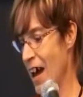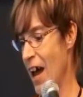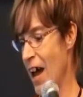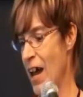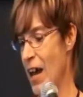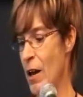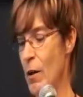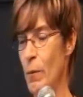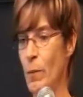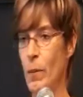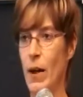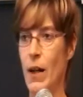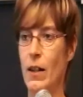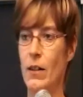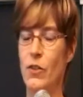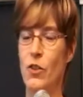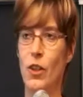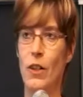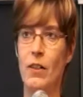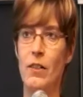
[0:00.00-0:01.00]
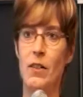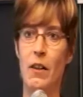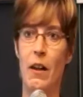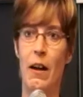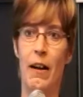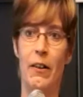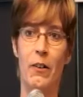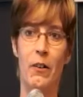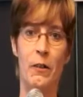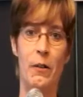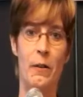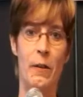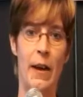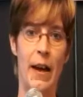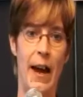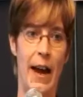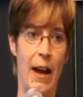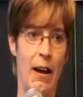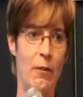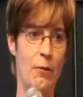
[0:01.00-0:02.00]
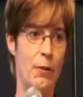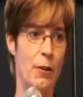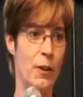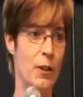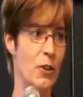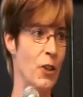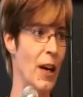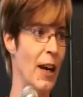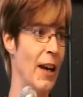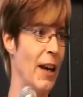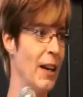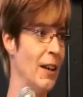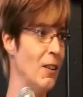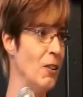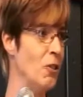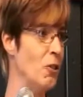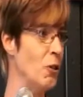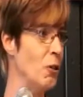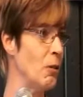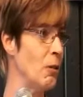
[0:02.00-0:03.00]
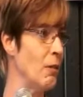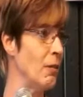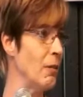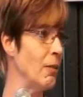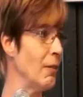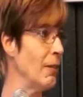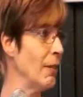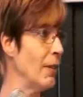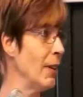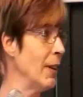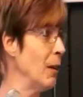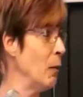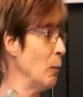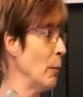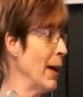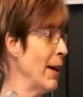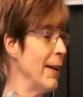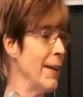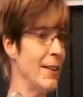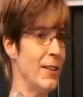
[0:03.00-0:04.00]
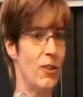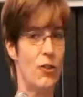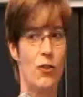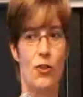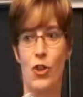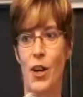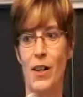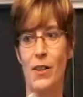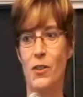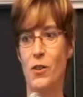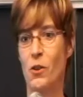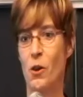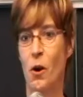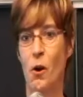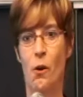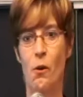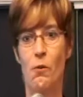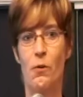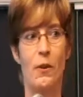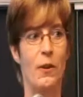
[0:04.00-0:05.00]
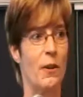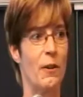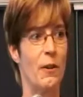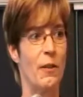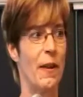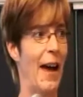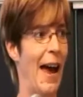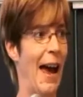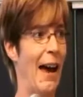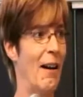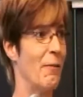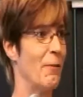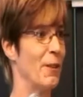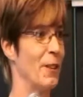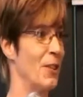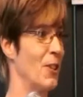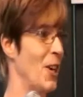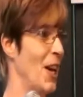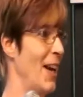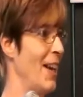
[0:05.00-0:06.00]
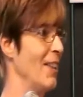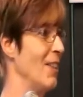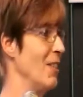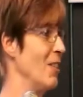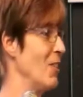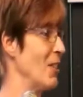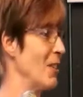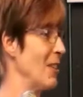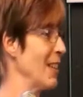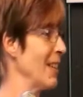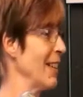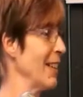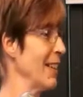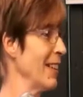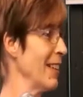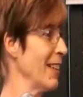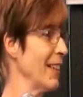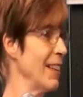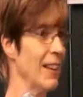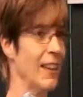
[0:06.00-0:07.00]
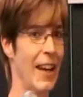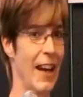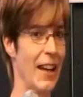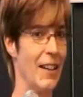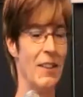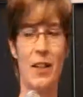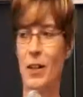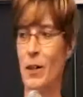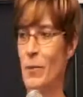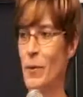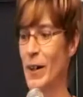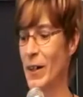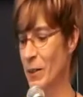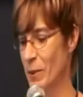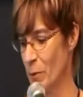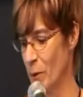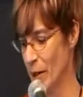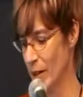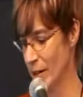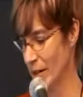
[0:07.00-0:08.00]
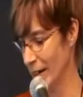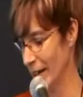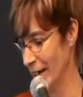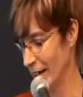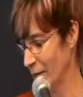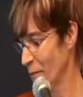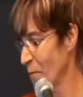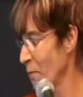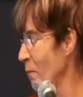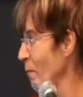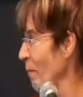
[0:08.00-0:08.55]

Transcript: I am just under the average age, and Mary's just over the average age, in case anybody's wondering.